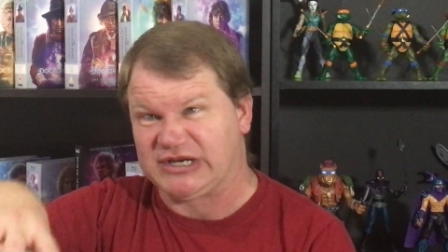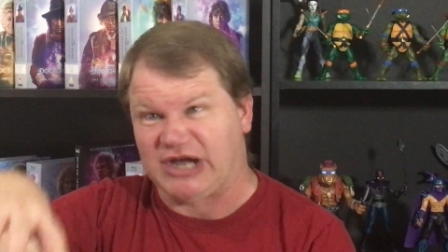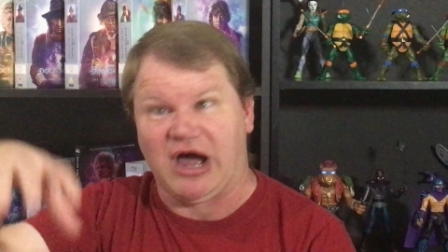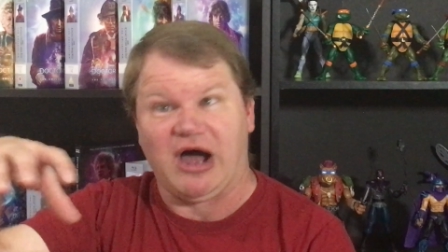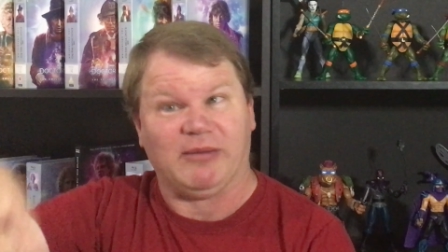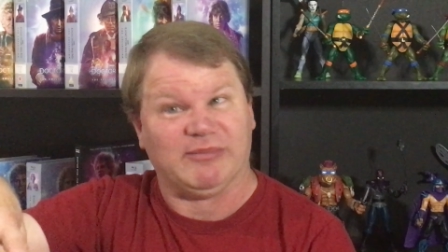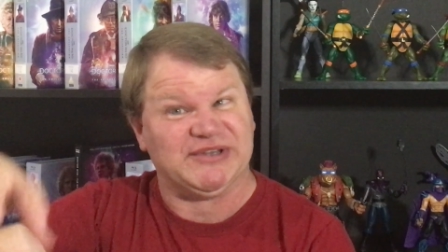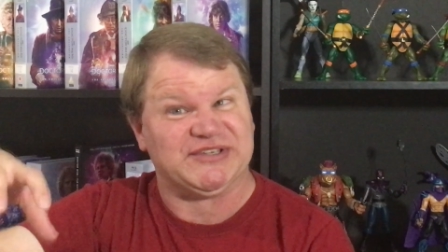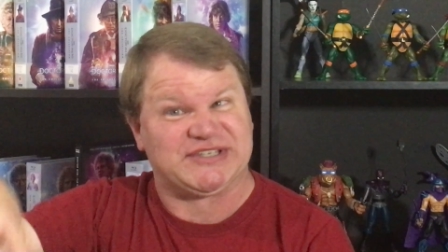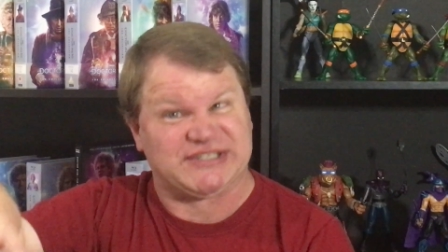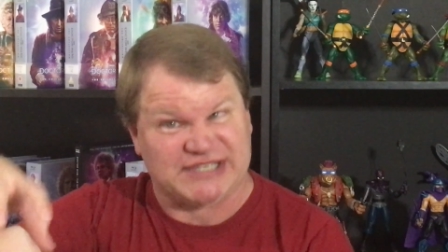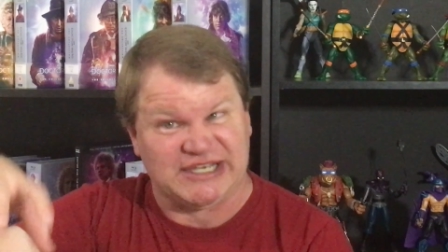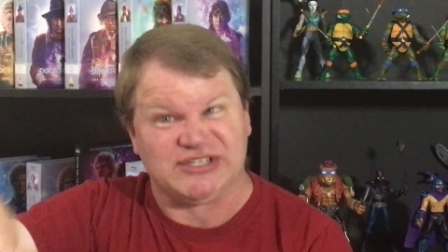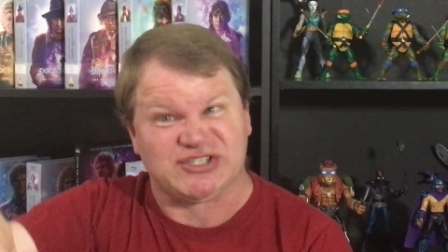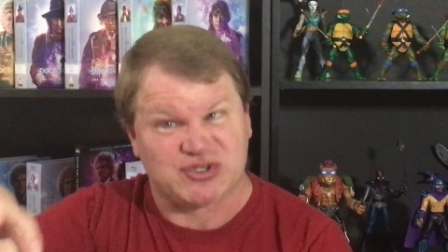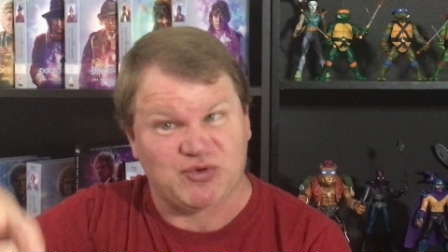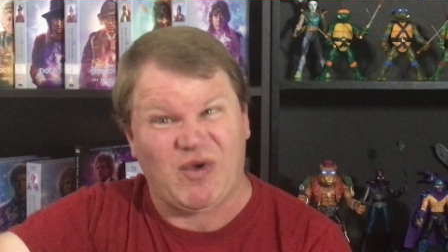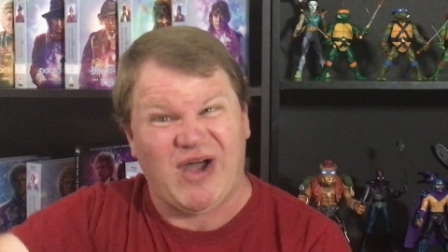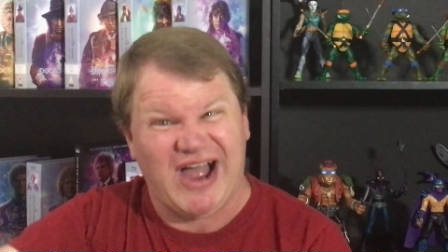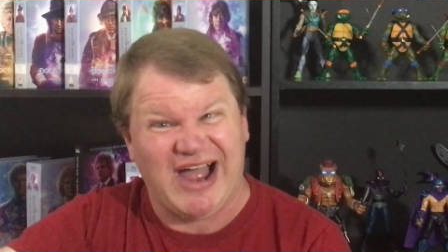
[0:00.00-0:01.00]
common
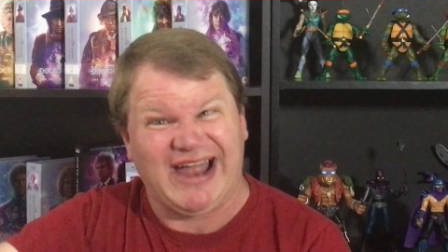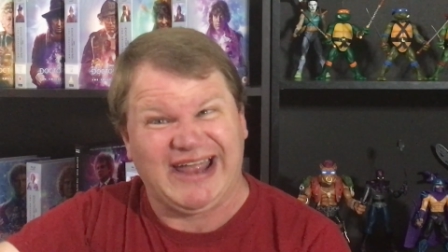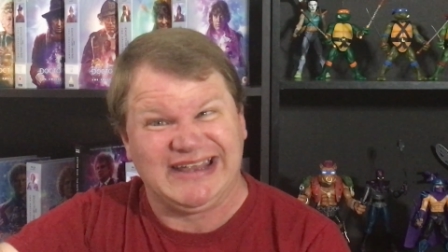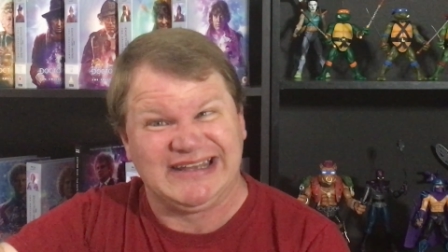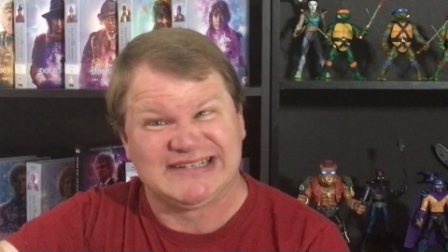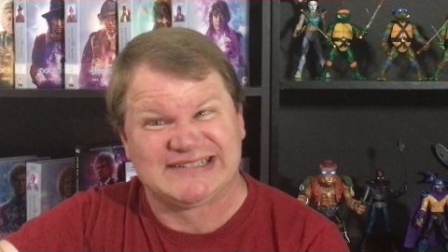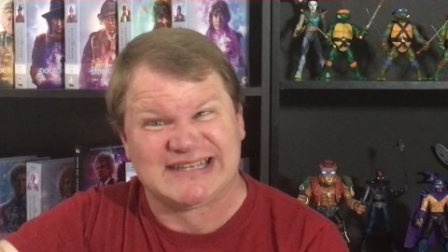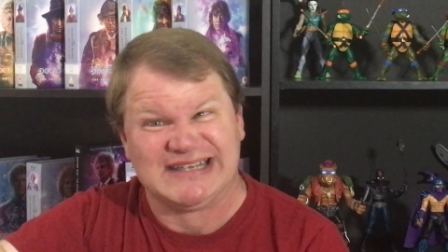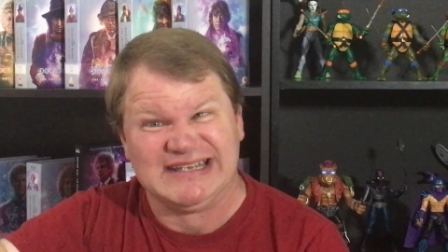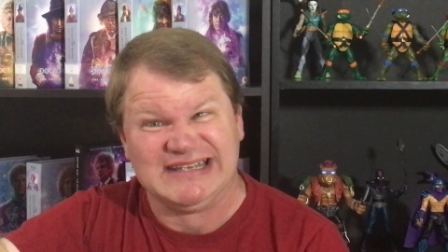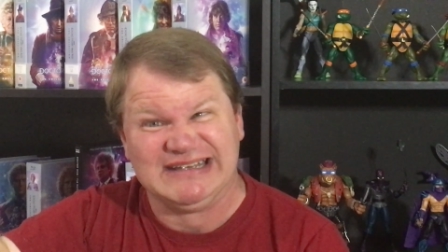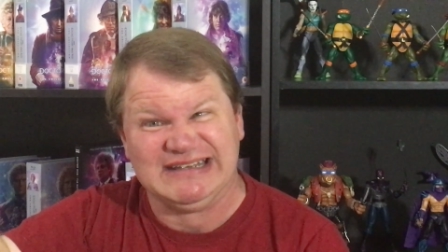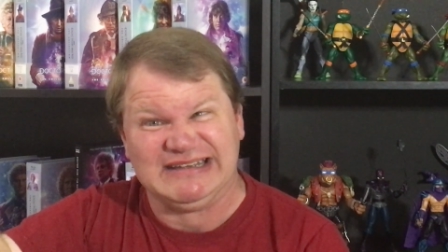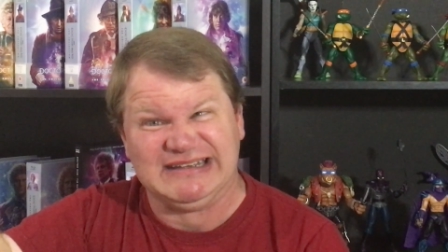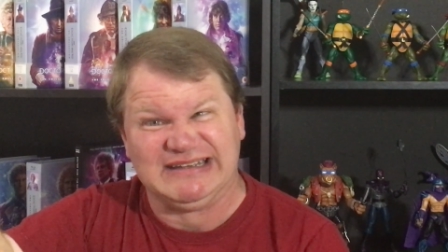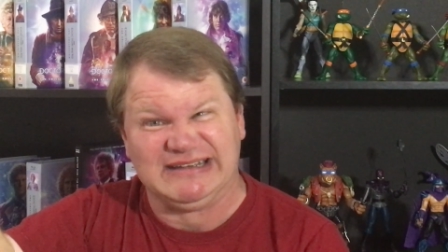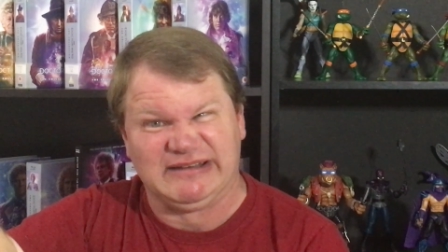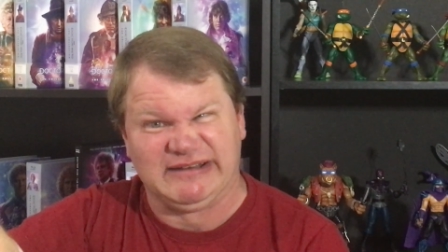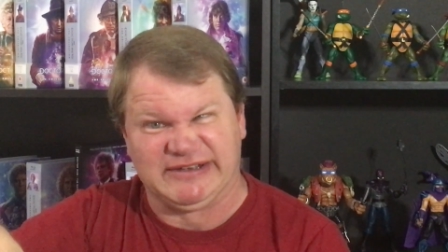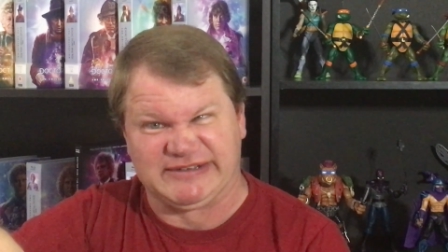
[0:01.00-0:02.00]
sense-wise,
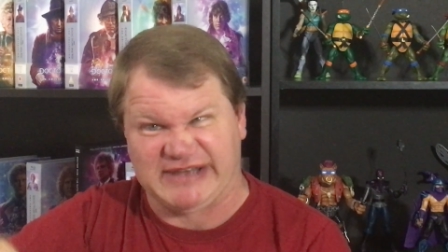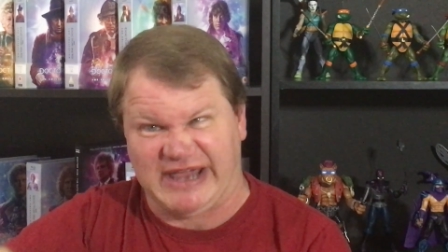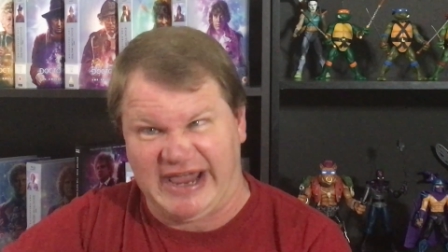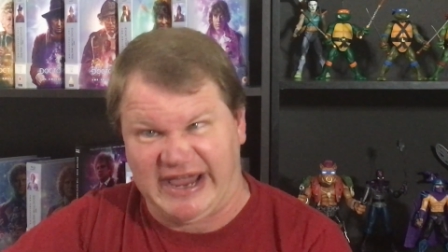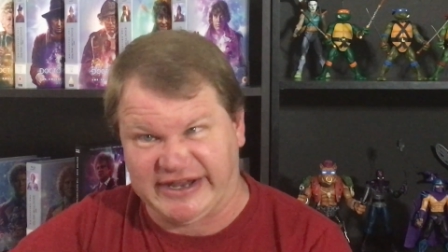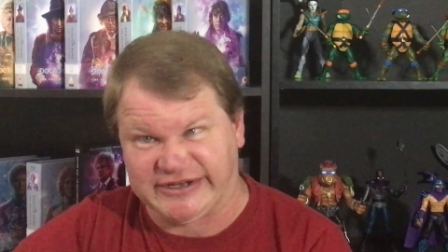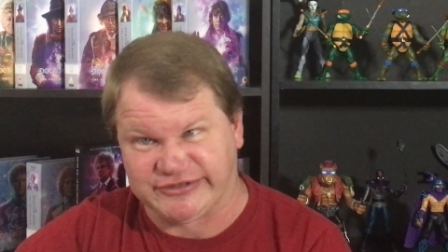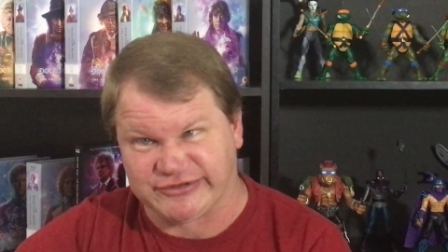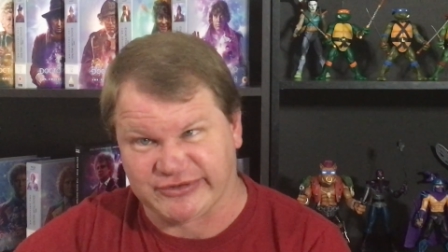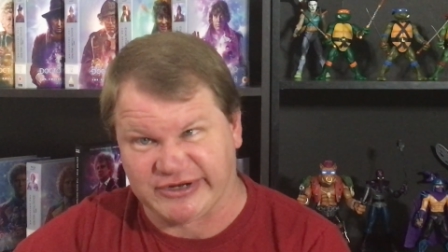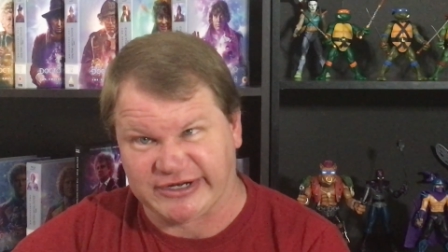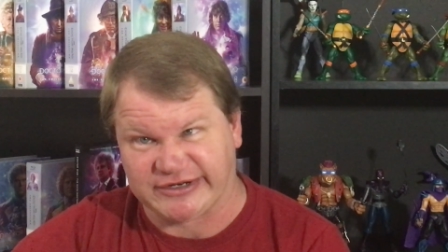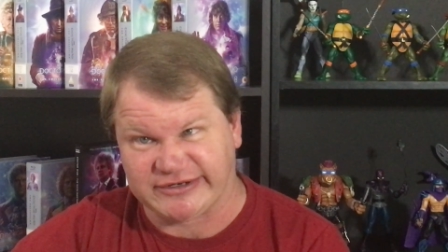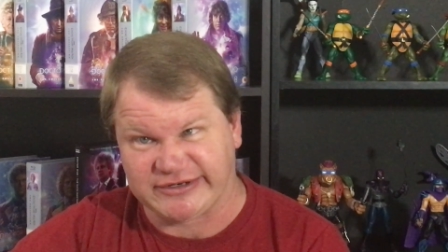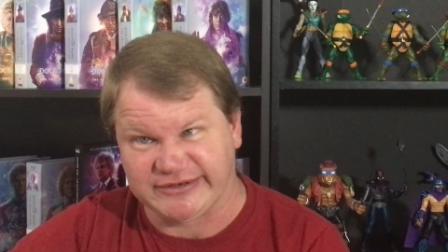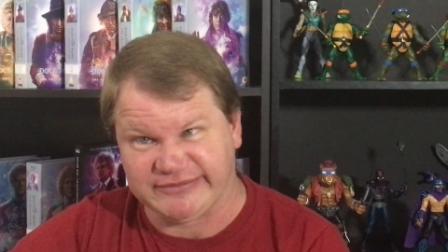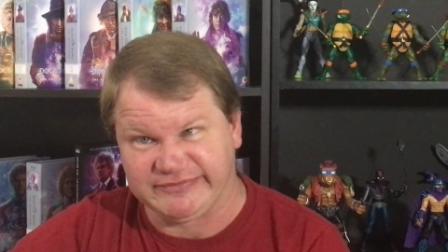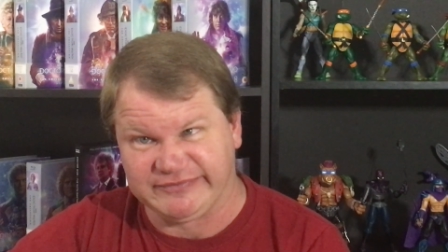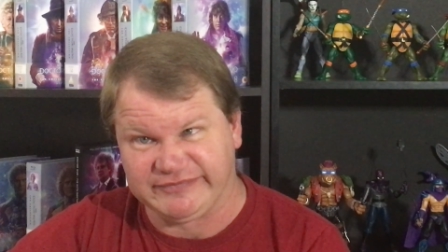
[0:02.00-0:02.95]
is Adric.